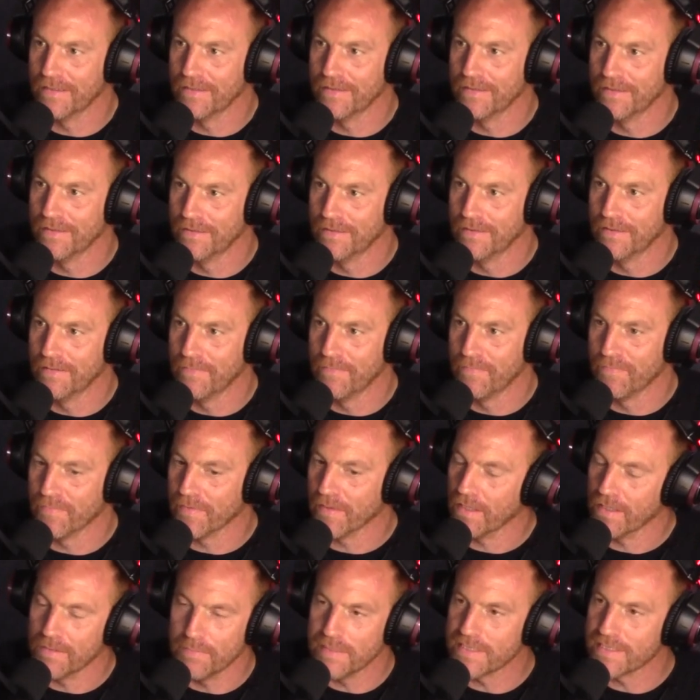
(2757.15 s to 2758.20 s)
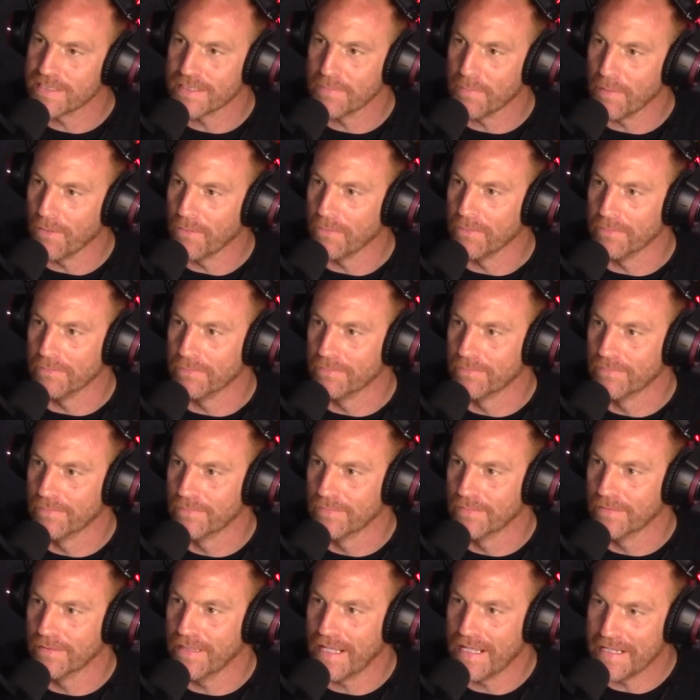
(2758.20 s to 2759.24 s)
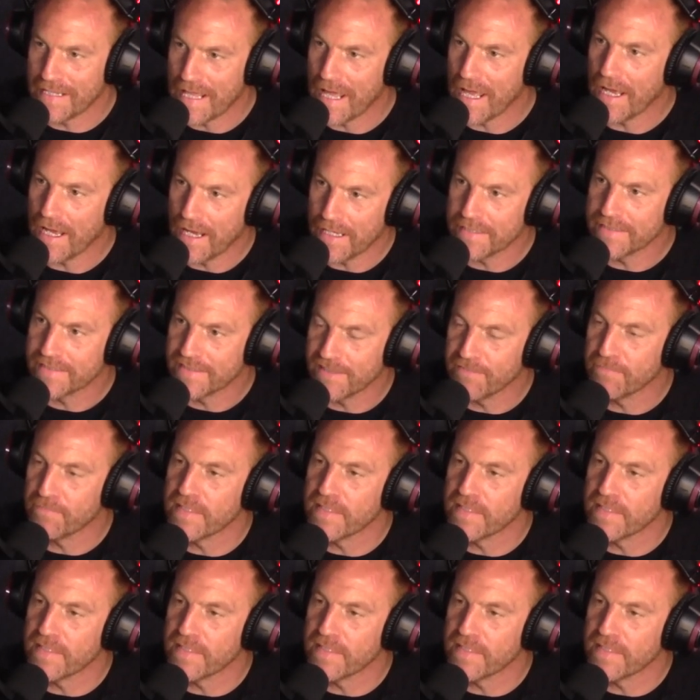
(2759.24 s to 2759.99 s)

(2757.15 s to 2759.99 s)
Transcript: Go on then. They missed the boat. In their heads, they've